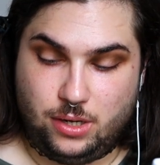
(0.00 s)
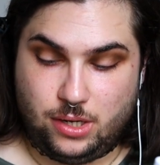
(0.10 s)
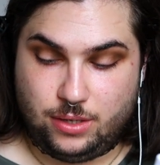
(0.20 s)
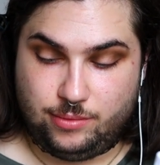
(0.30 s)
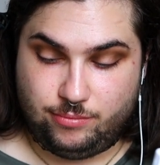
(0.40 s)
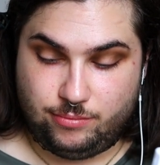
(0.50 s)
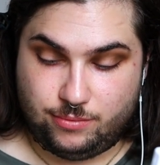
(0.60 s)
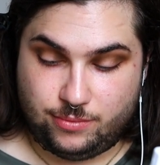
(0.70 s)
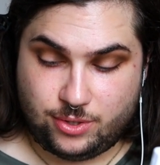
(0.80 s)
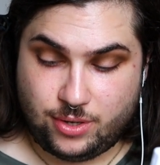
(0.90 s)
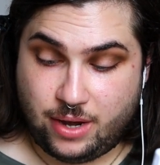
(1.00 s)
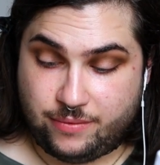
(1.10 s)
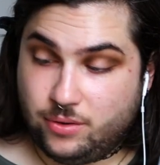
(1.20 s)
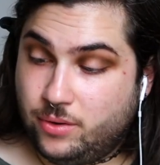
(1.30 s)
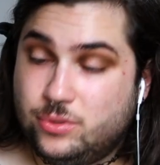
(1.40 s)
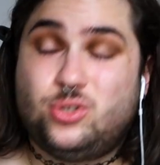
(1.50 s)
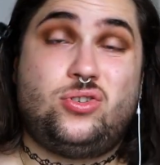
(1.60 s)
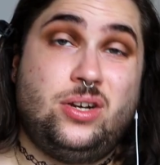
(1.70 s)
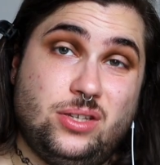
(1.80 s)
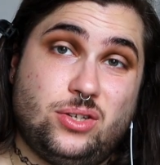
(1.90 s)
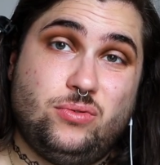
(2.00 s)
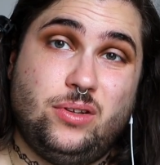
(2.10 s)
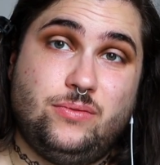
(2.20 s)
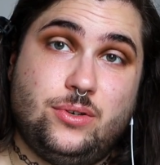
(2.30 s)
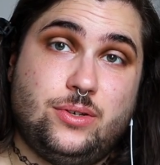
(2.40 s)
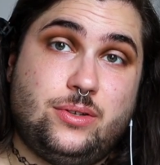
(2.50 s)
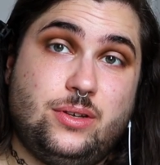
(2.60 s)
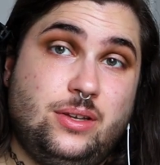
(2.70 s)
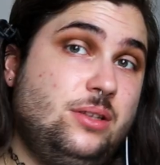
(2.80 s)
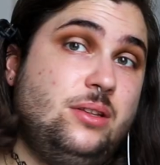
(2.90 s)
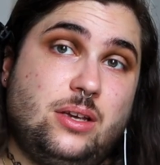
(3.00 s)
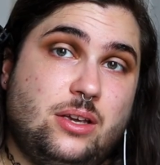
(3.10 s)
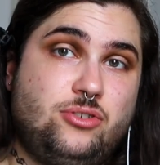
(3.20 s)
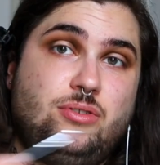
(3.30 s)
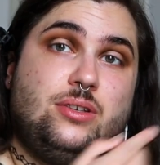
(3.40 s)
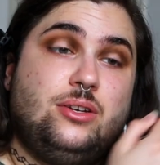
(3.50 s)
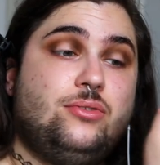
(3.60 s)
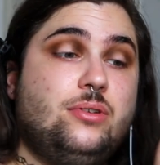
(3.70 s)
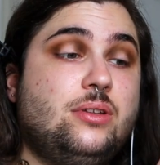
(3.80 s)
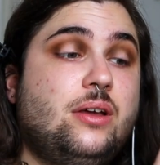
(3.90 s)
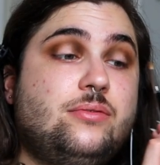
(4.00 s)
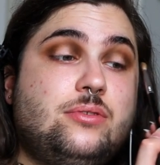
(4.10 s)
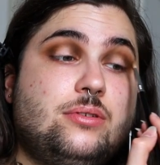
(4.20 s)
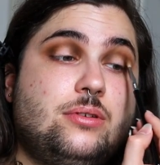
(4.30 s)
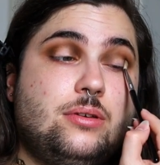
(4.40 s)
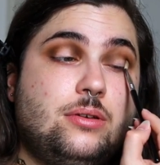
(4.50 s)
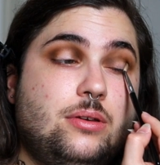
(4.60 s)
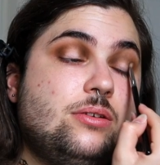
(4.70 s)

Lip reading: So yeah, I thought I would try this one first and then I can transition in after.